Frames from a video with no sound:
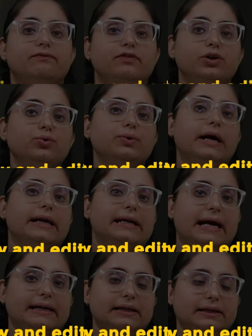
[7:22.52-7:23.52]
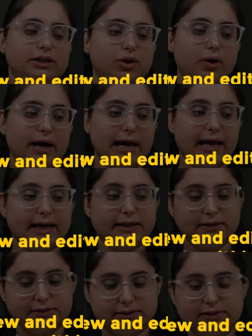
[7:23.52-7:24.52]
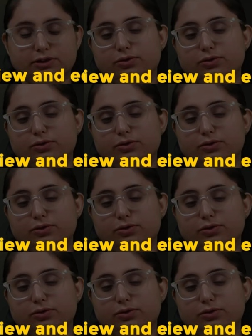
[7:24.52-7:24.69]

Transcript: review and edit your errors.